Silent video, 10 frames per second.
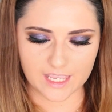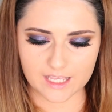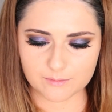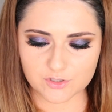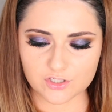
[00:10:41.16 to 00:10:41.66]

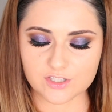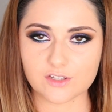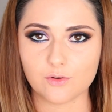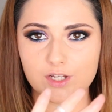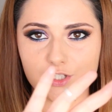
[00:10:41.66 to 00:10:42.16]
And I'm
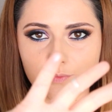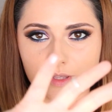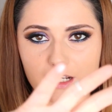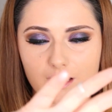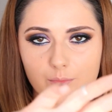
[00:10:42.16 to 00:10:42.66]
just going to
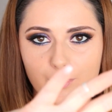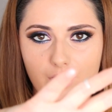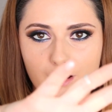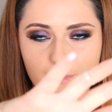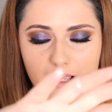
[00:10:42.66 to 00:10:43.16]
pick it up
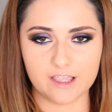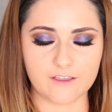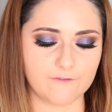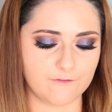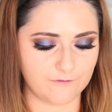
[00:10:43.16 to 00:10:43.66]
on my
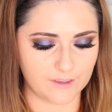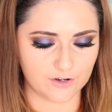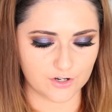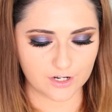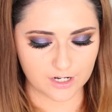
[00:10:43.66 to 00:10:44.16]

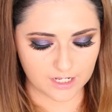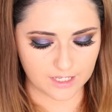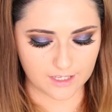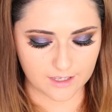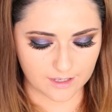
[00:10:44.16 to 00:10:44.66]
finger,
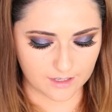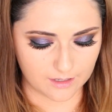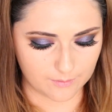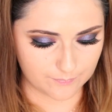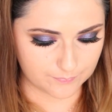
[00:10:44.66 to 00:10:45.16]

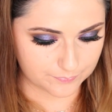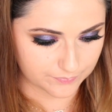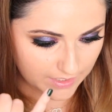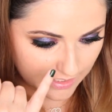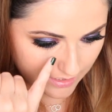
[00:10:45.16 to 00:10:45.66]

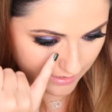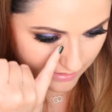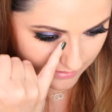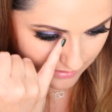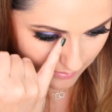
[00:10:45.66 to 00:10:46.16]

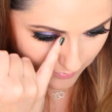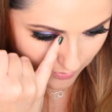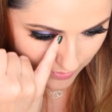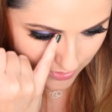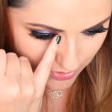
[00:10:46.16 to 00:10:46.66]
and I'm
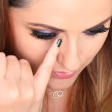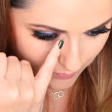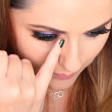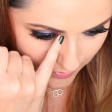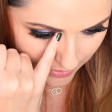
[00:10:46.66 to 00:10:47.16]
going to
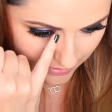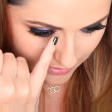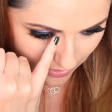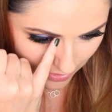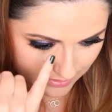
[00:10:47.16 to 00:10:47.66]
put
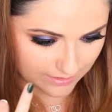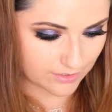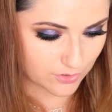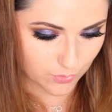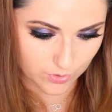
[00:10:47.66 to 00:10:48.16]
it on the
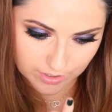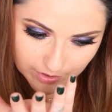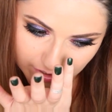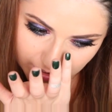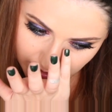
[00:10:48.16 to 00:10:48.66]
inner
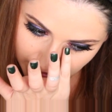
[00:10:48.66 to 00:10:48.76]
corner.